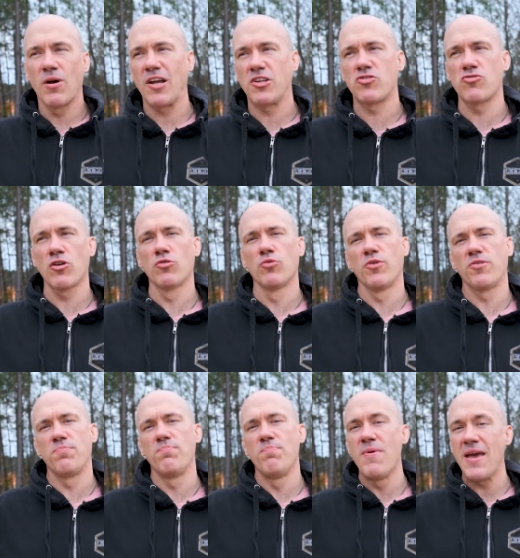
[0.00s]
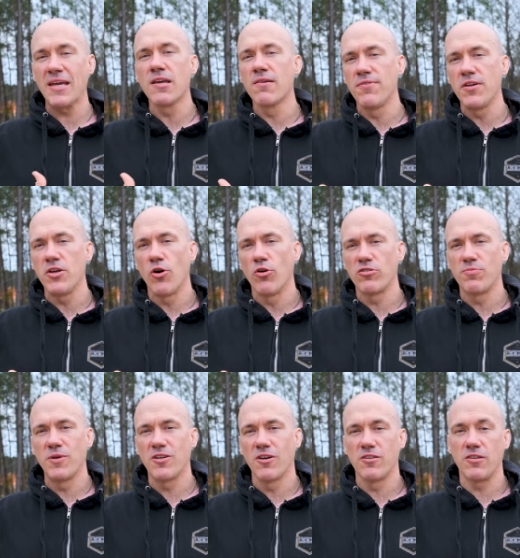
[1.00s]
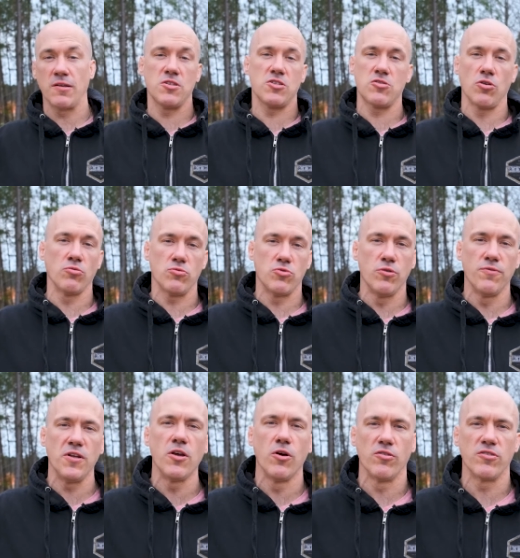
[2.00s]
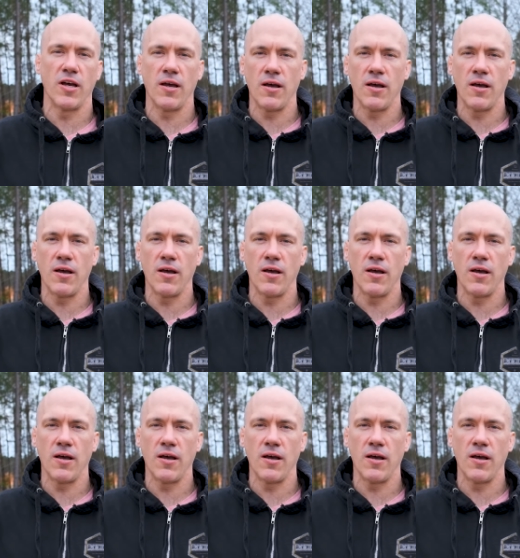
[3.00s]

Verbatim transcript: But I struggled with making videos because I just don't do videos.